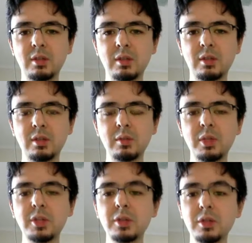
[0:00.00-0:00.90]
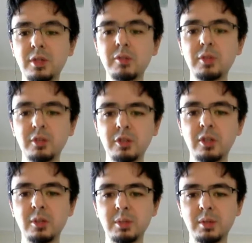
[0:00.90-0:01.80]
You know, when you're looking for a
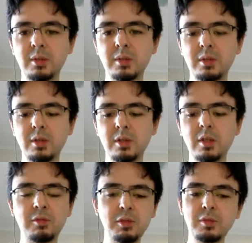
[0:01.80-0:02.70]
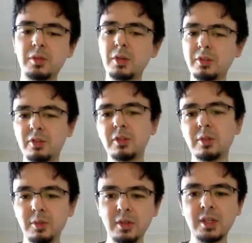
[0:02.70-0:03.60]
job, if you've got your
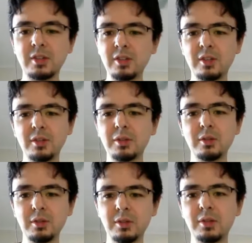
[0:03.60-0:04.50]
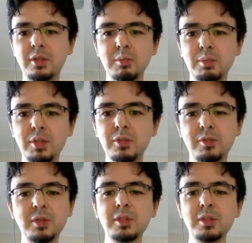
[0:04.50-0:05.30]
LinkedIn all looking beautiful,